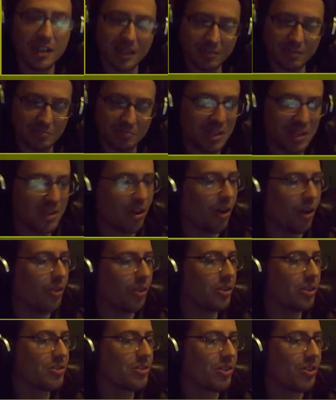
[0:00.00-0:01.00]
We
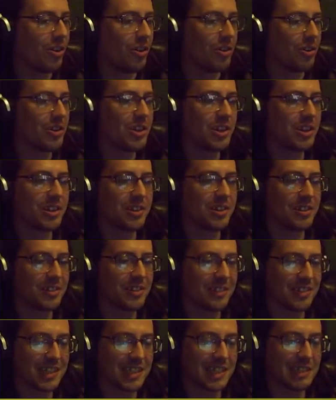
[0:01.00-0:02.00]
got the croc!
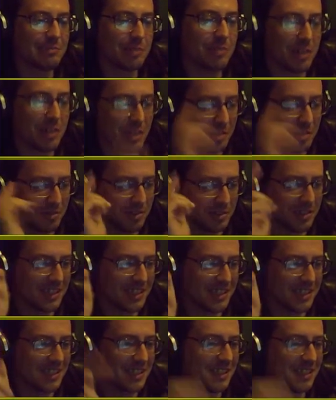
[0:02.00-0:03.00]
It's what I
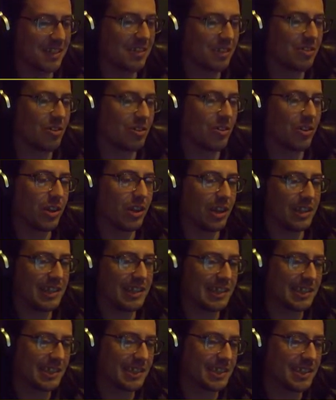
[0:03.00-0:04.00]
wanted, the
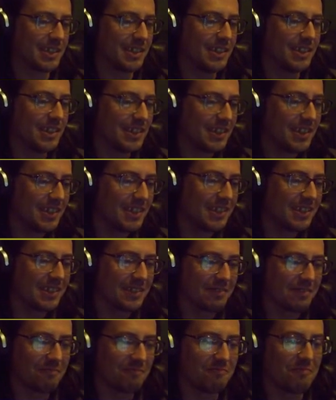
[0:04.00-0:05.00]
Crocolus.
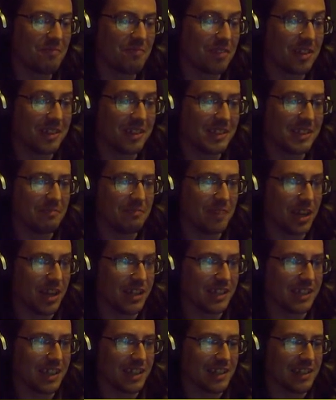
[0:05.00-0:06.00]
I didn't pay
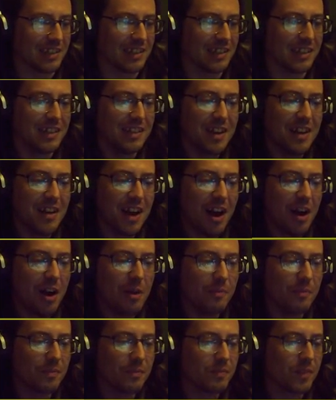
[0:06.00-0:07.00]
attention.
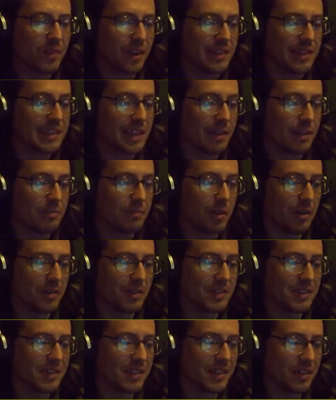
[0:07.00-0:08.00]
Um, right, so
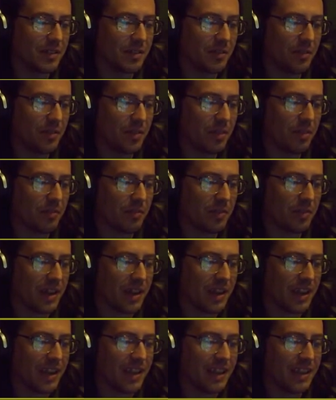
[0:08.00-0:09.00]
one, two,
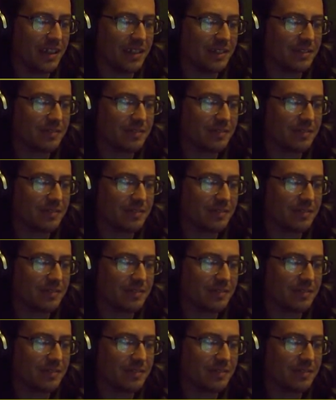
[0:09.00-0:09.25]
three...